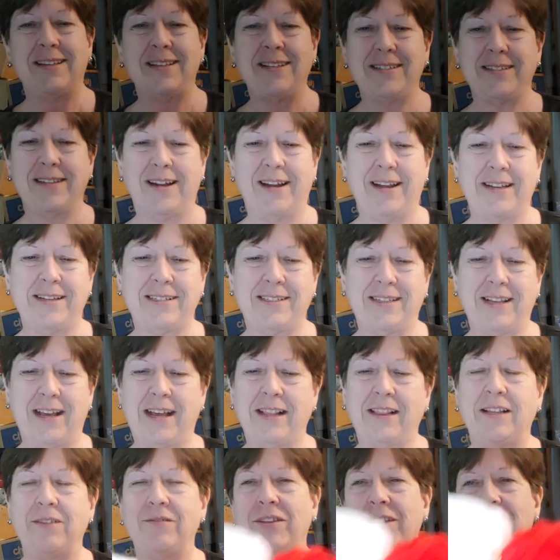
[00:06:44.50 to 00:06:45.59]
This is nice. I
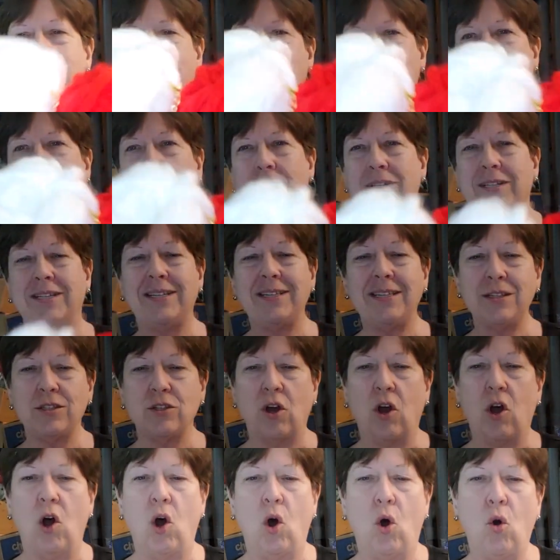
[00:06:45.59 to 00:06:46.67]
love these thick ones. This is
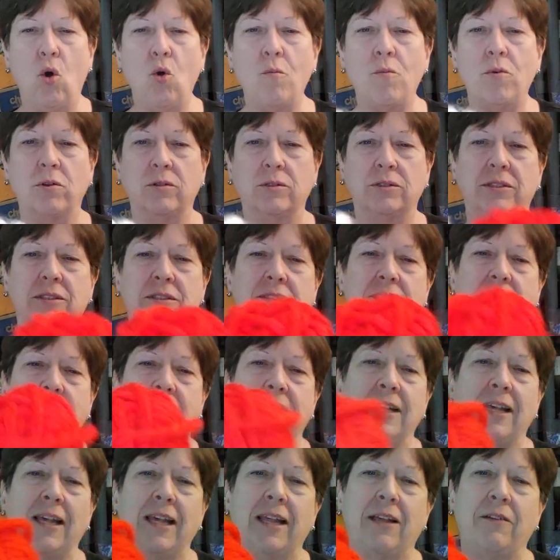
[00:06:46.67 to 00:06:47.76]
almost
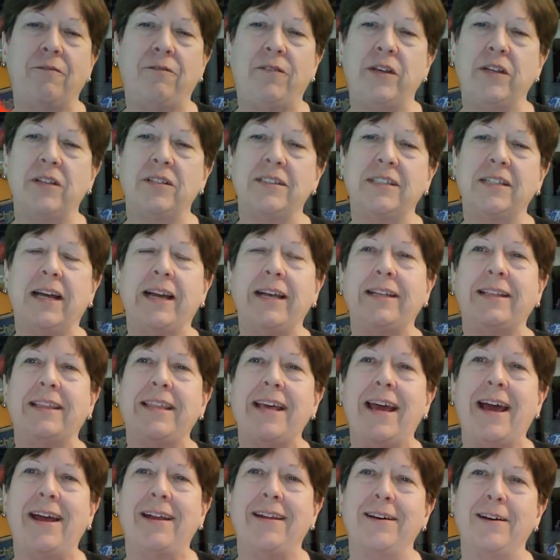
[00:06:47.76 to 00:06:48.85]
feels like
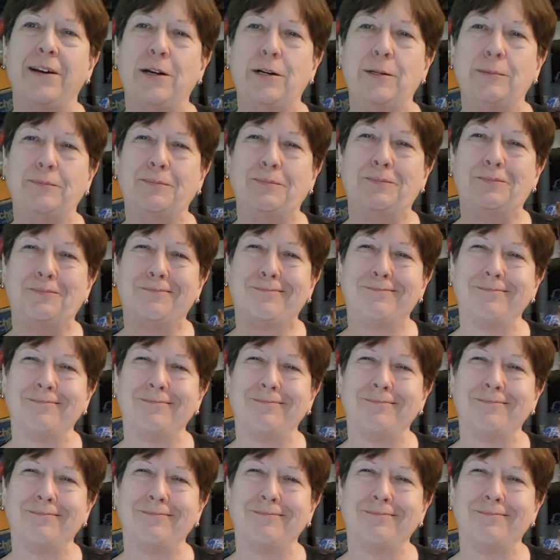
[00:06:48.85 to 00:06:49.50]
that, um,